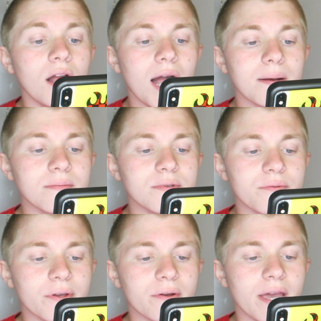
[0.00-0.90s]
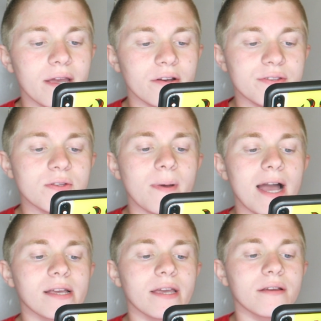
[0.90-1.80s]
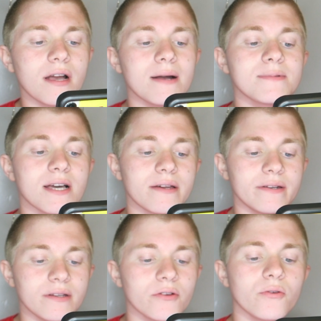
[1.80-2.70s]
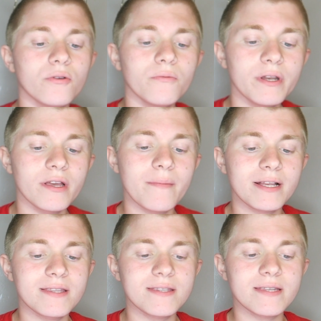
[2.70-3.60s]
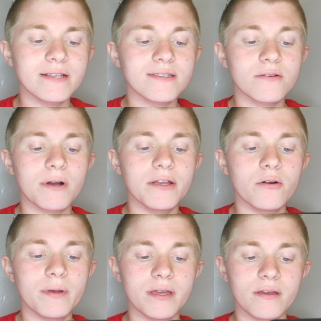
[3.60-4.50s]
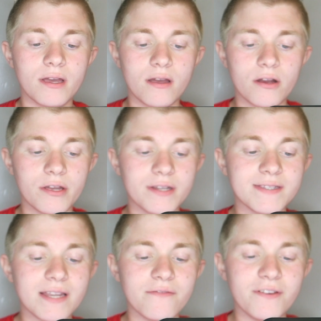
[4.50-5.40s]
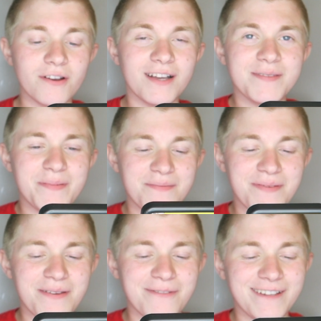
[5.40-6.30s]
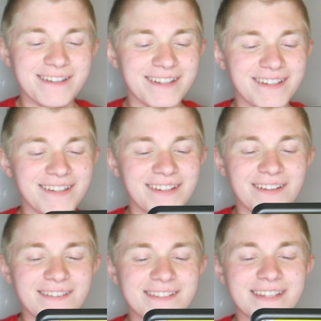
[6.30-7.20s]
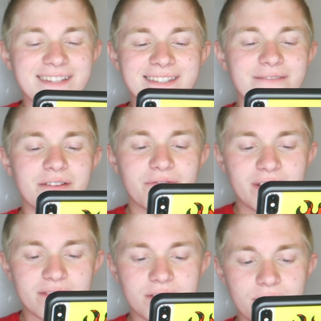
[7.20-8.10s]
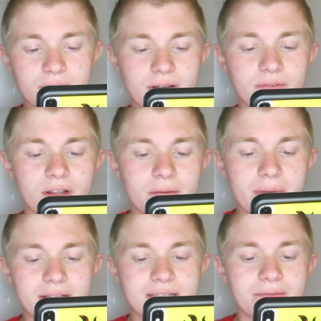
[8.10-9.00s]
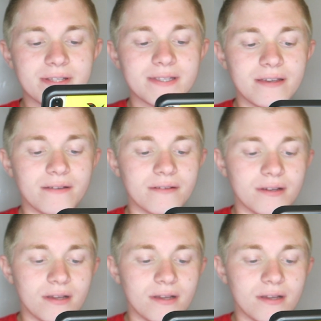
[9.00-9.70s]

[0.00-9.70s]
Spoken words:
I'm doing okay. Are you still packing? I'm done. Cool. When you come back to the States, to Wyoming, are you going to send for your husband, Pee-wee? Or is he going to stay with your friend until you ever come back to MIC?